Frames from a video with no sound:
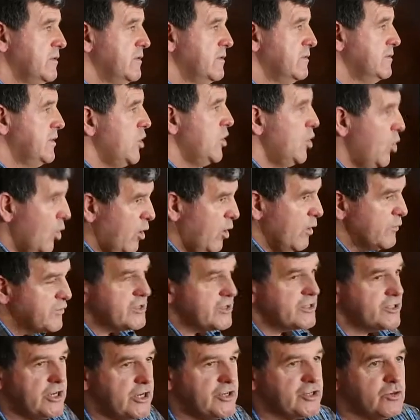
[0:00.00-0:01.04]
the law of
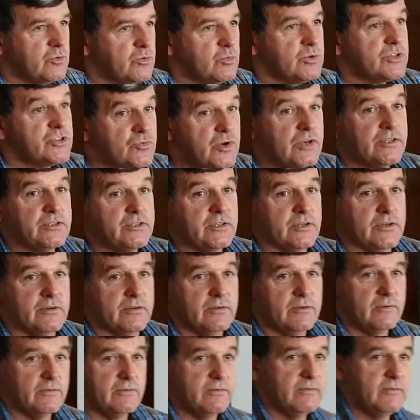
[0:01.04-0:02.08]
secession was written
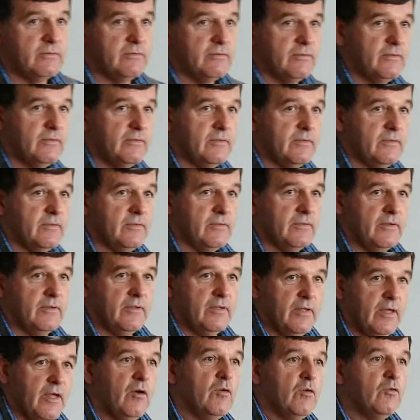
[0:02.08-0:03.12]

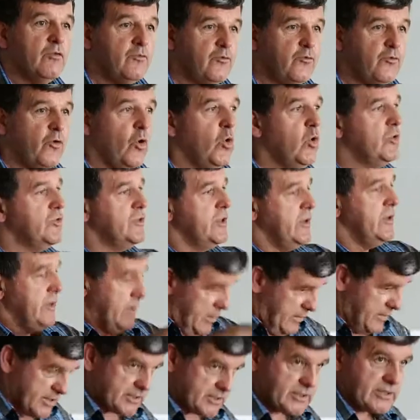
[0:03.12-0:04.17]
for the,
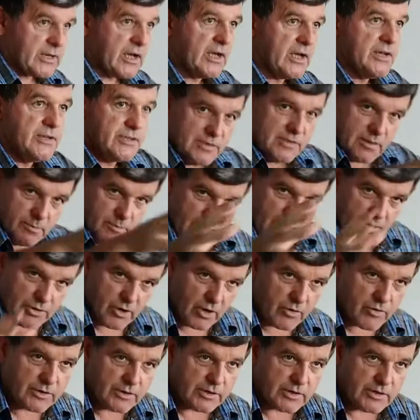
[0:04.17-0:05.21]
in this case, the
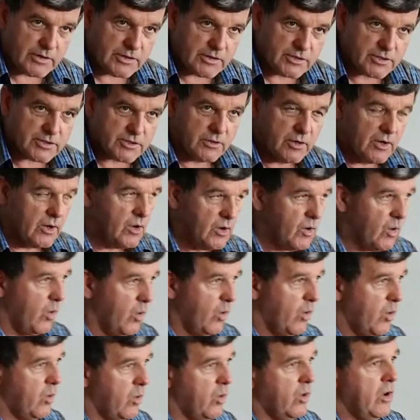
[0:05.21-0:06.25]
minorities
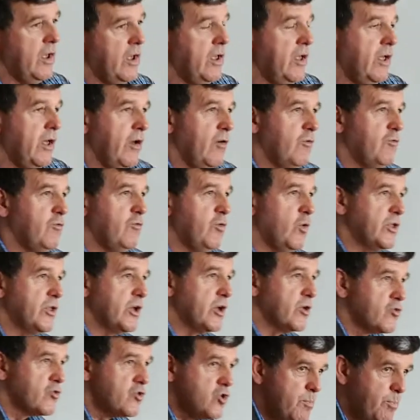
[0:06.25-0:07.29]
or for the
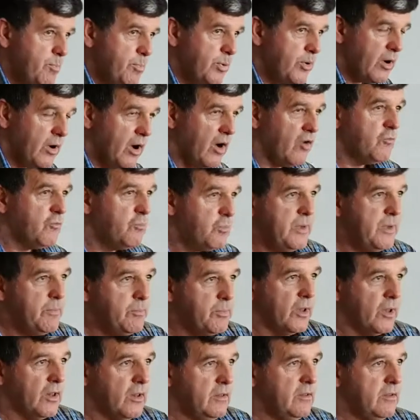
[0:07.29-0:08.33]
group of
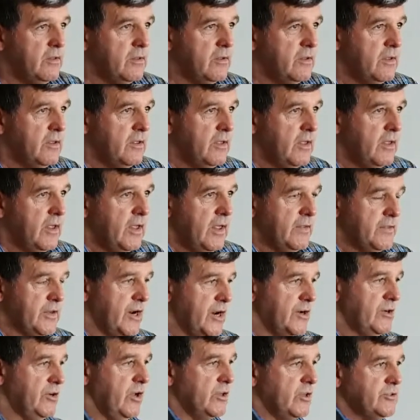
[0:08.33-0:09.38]
people that
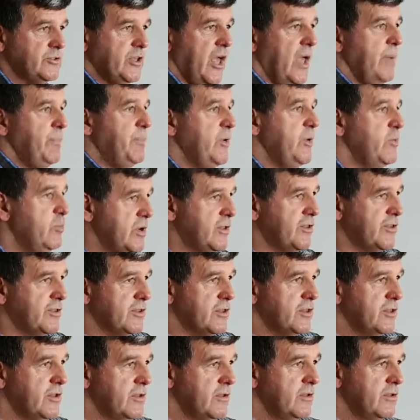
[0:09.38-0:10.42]
are not happy with
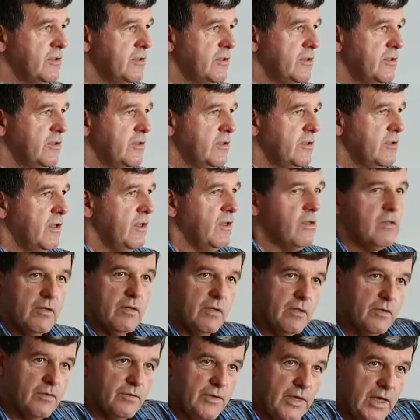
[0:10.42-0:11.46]

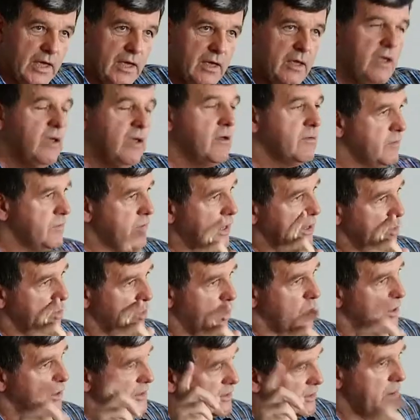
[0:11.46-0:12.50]
their, they
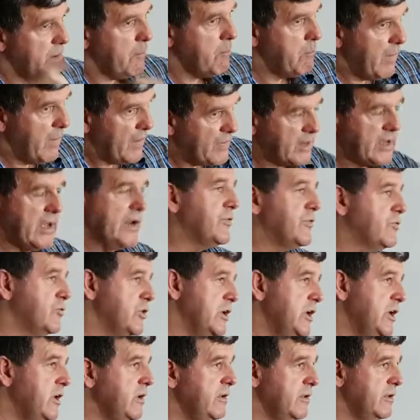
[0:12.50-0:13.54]
call it, mother
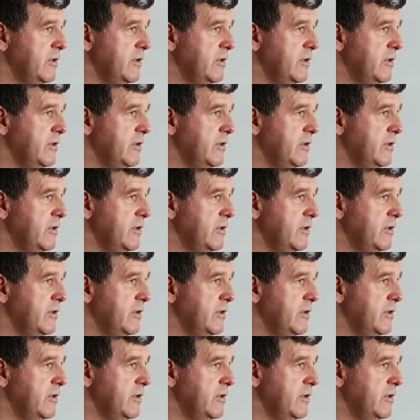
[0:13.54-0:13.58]
country,